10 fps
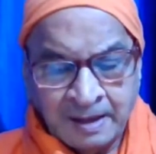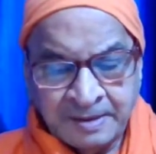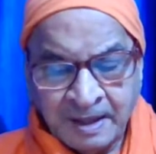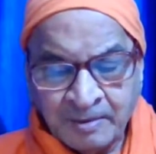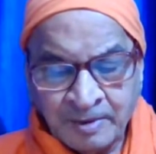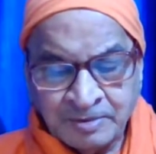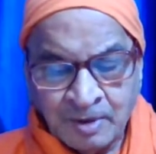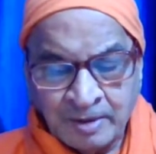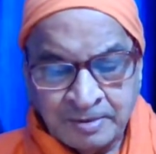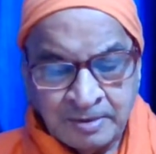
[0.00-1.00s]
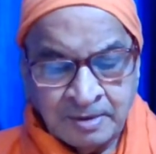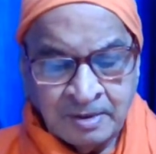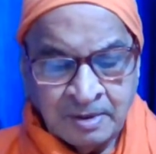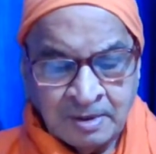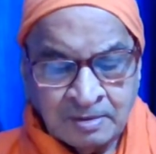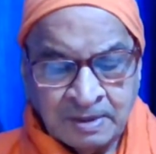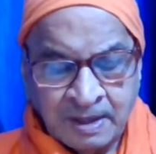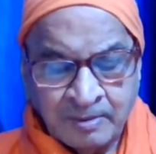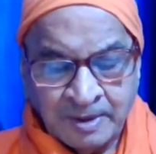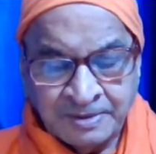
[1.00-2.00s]
And there
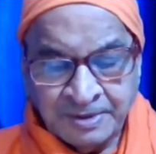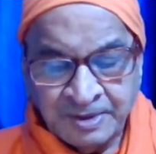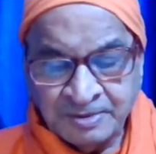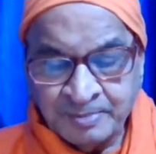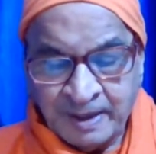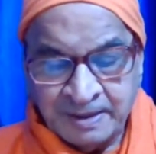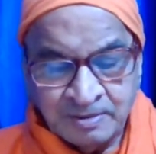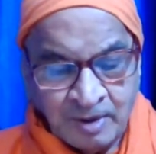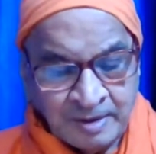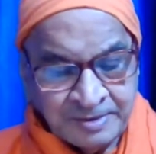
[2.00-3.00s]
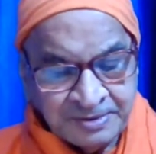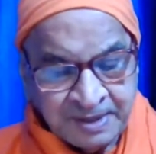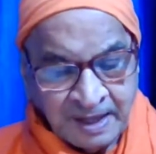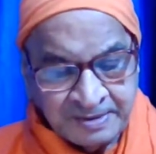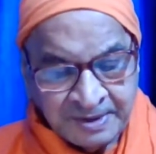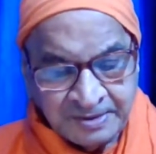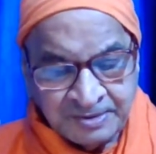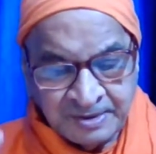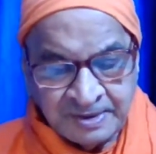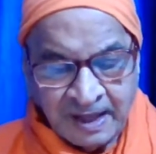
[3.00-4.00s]
was in his mind not the
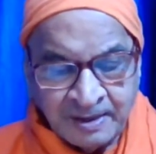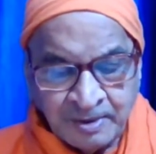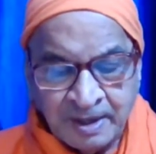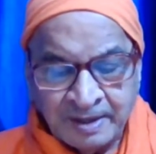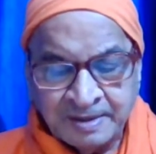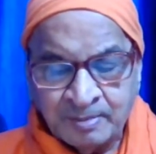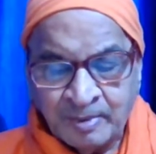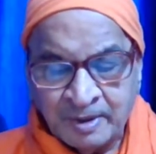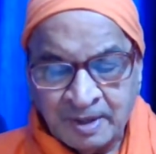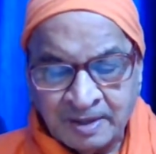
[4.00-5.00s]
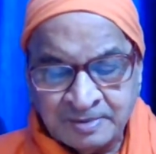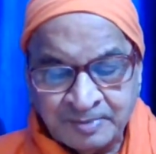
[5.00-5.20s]
slightest desire to let the body